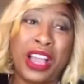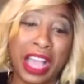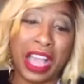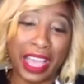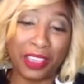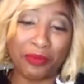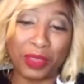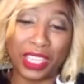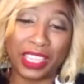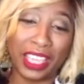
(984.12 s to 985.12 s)
I
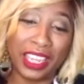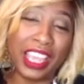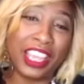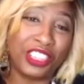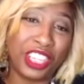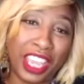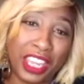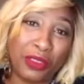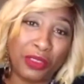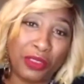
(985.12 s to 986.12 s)
began
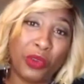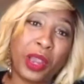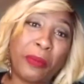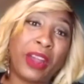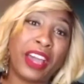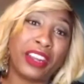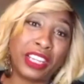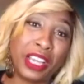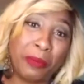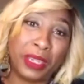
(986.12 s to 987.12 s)
educating for a product
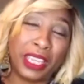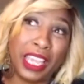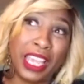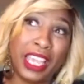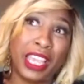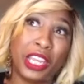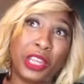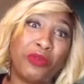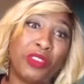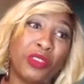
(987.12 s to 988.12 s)
company,
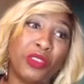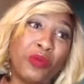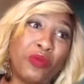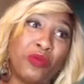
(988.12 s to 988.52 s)
and the